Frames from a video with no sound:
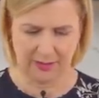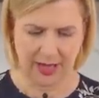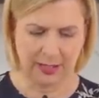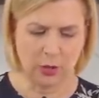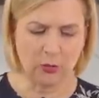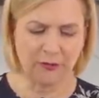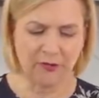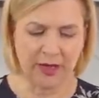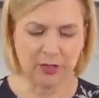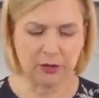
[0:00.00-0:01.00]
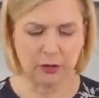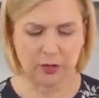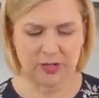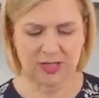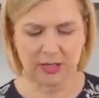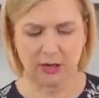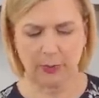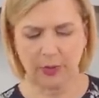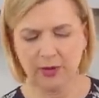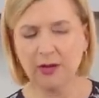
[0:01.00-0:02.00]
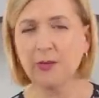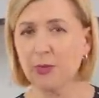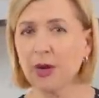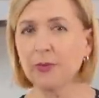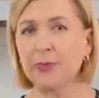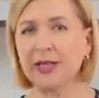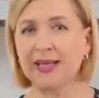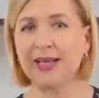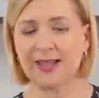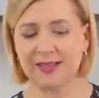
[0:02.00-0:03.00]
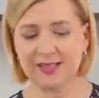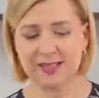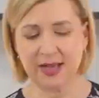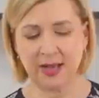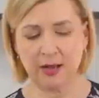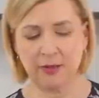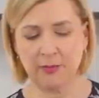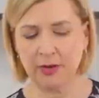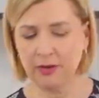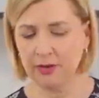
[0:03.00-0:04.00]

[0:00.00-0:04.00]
And you would find glucose syrup probably at the same